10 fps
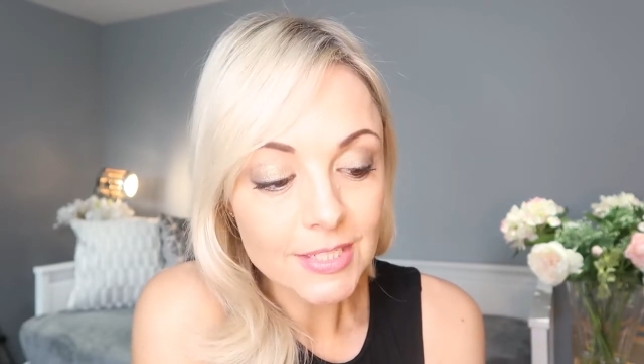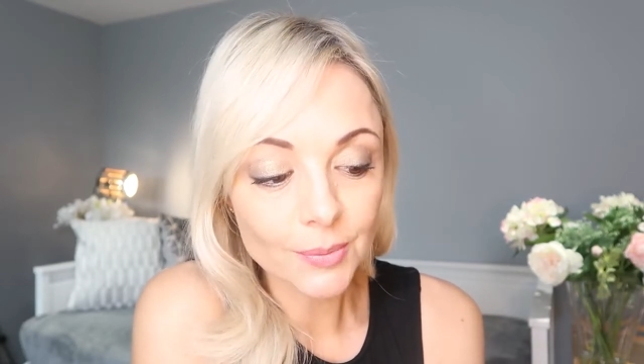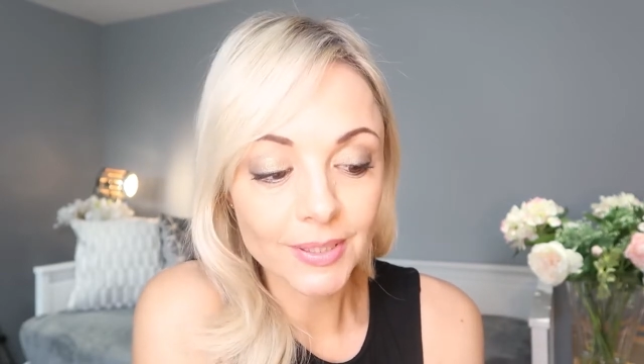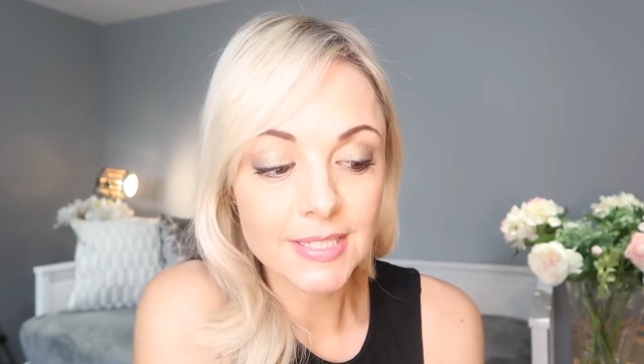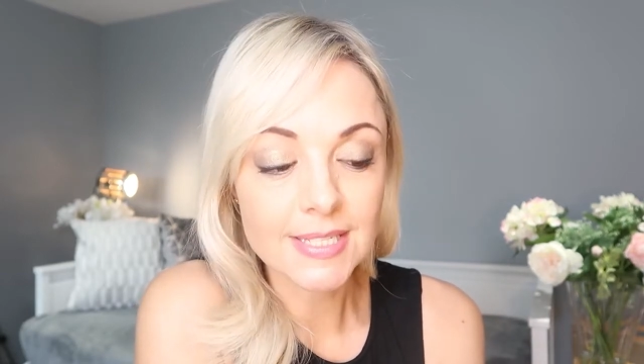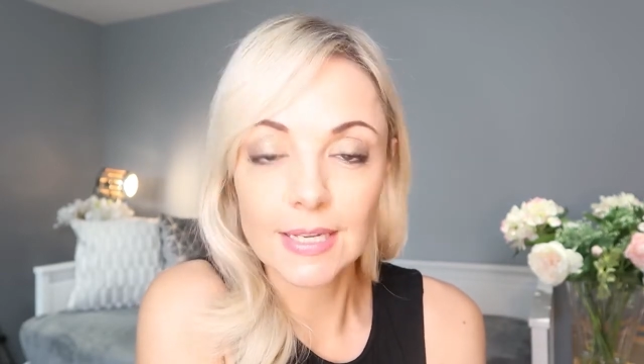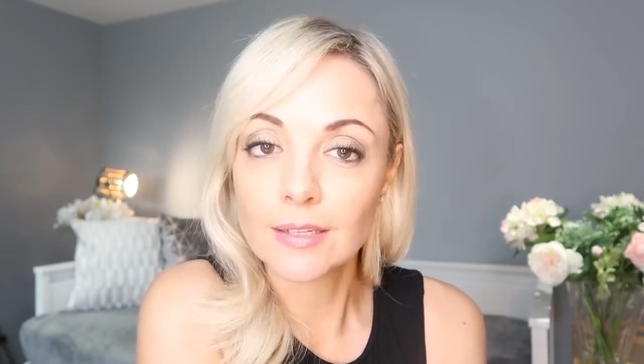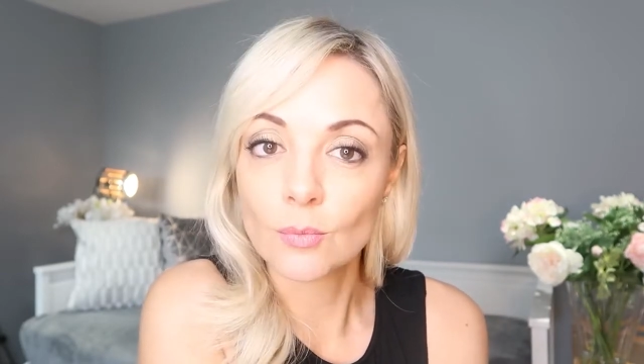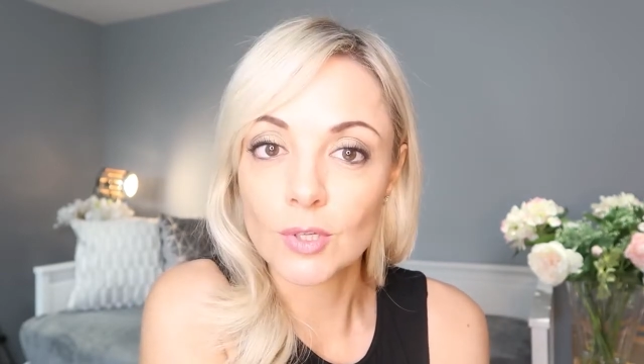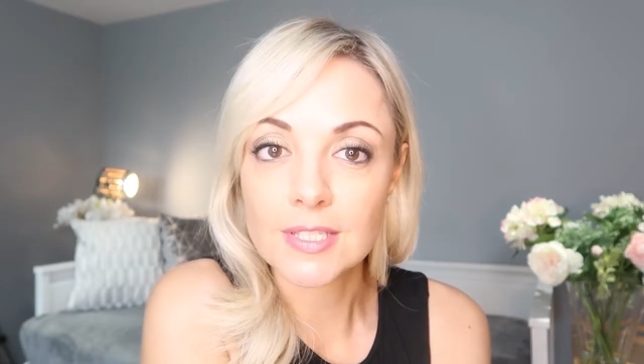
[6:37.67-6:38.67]
to
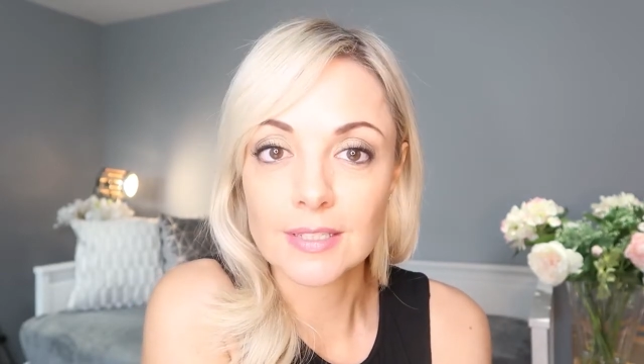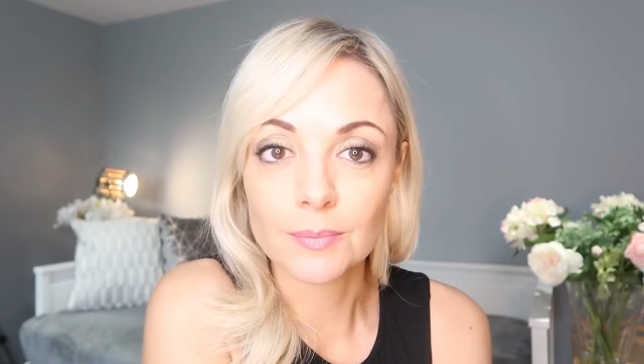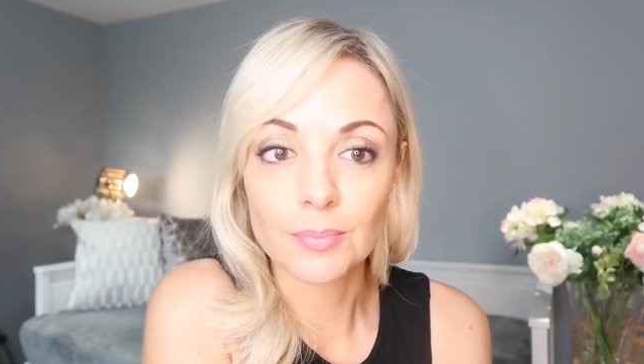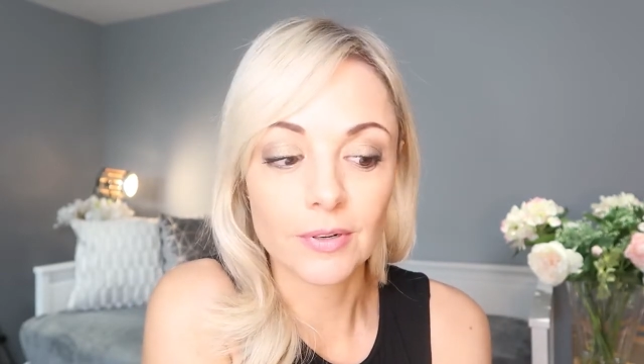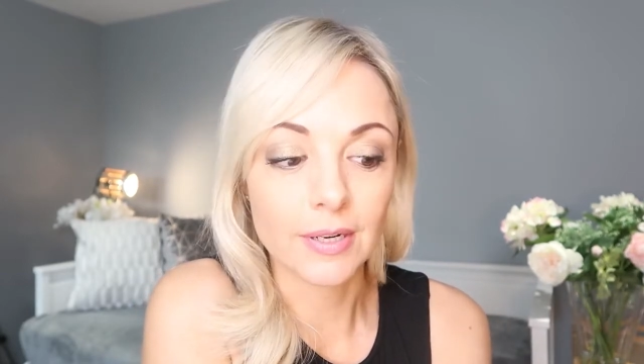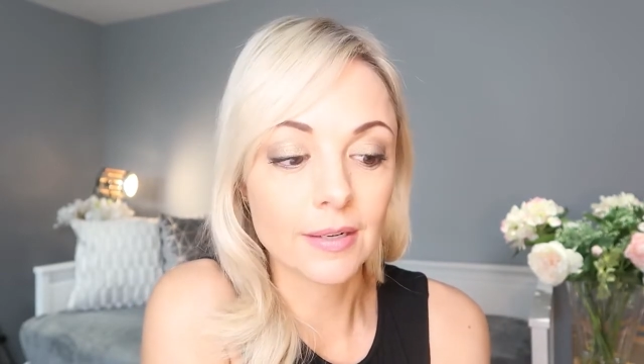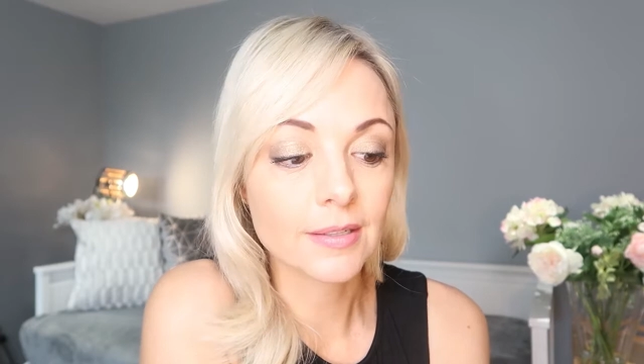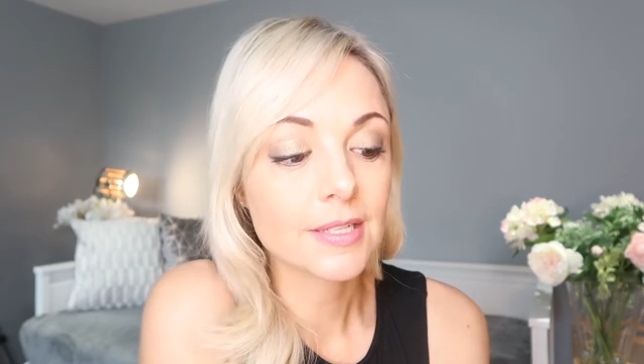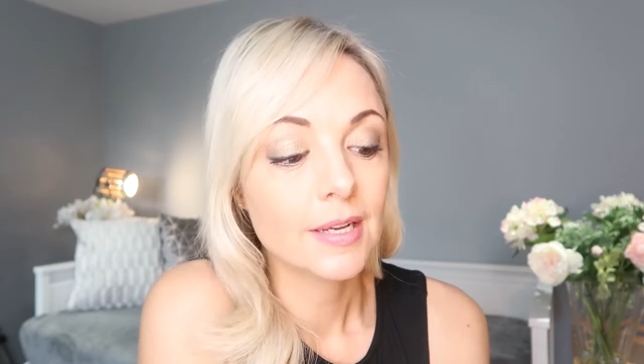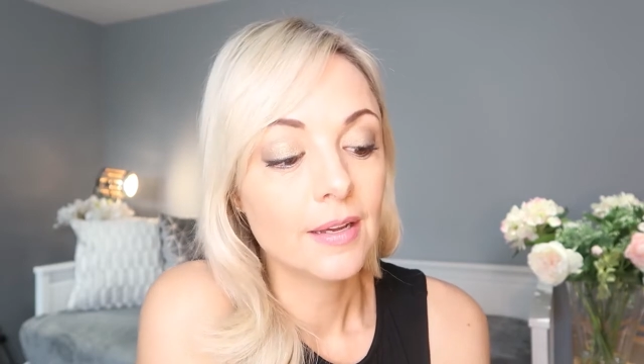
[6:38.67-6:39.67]
understand what's in a product,